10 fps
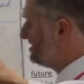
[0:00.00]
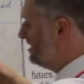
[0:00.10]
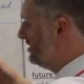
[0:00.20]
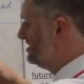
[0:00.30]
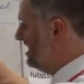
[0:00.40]
as
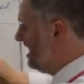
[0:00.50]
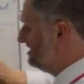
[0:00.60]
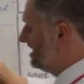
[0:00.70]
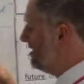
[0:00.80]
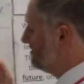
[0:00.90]
long as you're
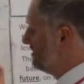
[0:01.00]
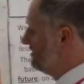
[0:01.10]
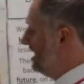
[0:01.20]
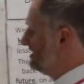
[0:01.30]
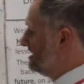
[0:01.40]
happy with
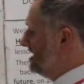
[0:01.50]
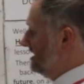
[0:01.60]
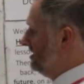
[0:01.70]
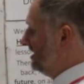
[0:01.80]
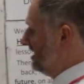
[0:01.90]
that,
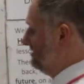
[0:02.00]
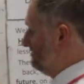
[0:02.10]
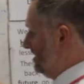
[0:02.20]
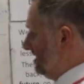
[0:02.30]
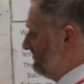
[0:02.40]
you can
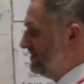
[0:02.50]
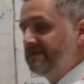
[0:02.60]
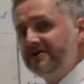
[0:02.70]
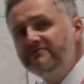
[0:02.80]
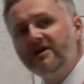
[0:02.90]
flip
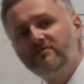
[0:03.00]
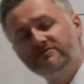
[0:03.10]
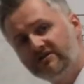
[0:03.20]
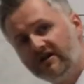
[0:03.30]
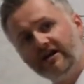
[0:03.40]
it
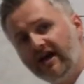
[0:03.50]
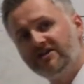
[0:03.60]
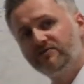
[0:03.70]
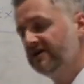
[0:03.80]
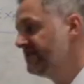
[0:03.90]
around
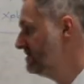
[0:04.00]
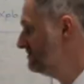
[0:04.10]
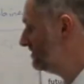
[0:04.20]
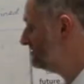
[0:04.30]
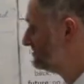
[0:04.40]
any way that you
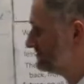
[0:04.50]
want.